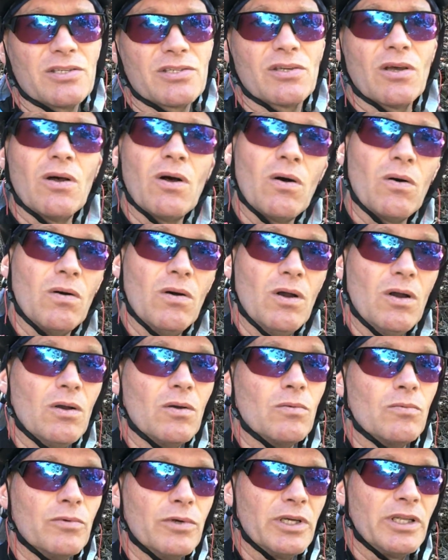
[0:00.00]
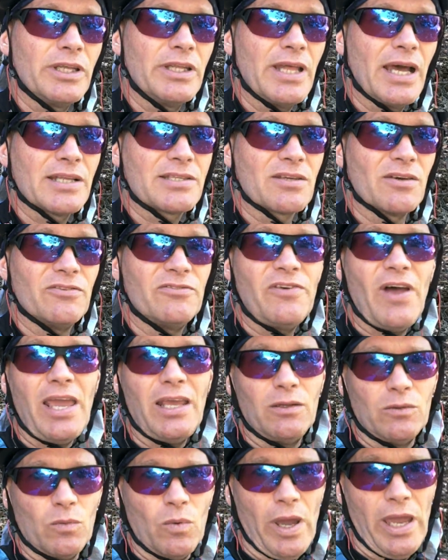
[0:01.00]
So really that's a
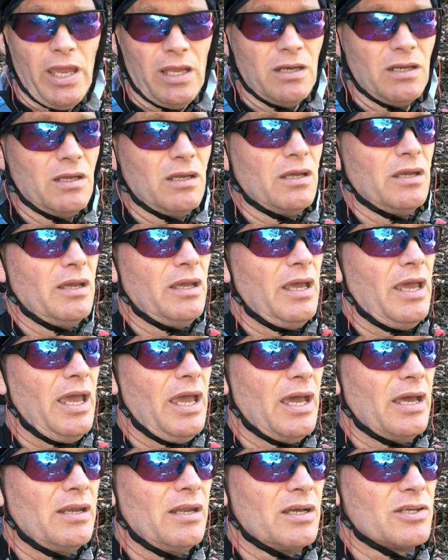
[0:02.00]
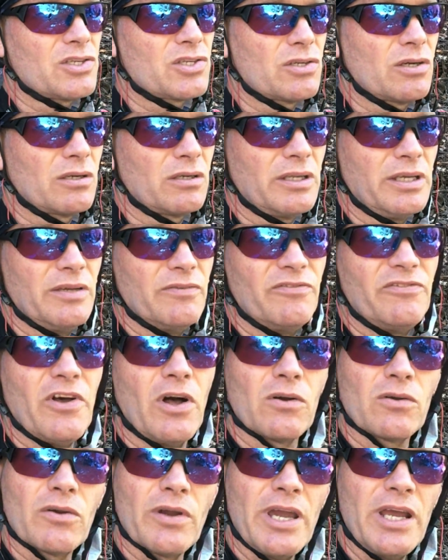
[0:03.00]
fighting weight, and certainly
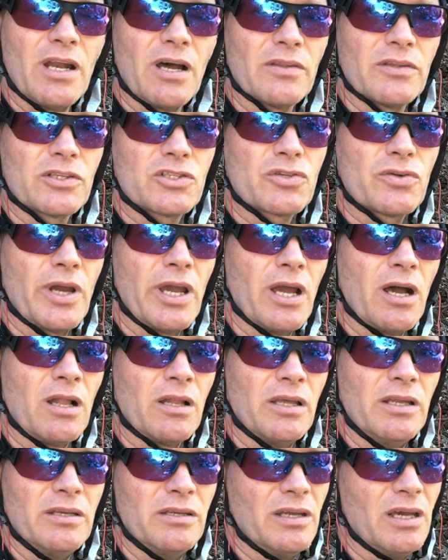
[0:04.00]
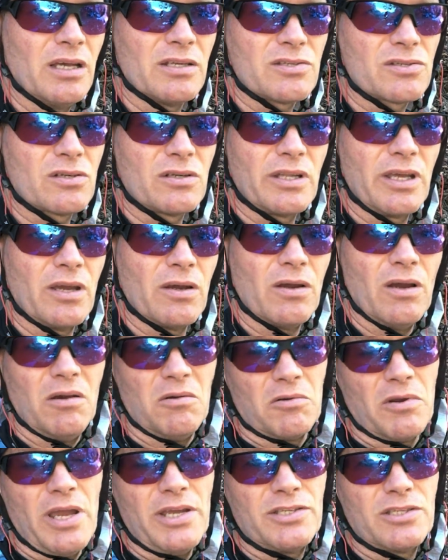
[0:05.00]
felt great on the trail, and certainly a
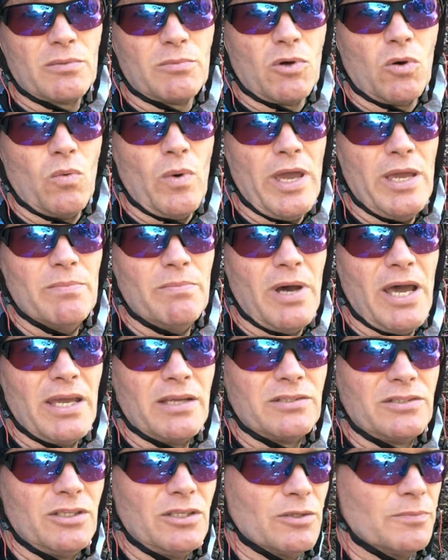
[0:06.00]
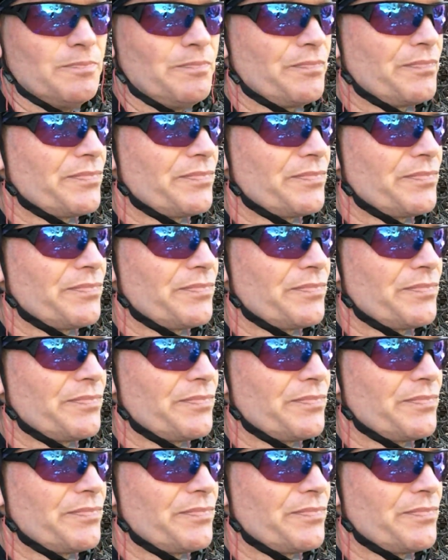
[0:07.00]
raceable weight bike too.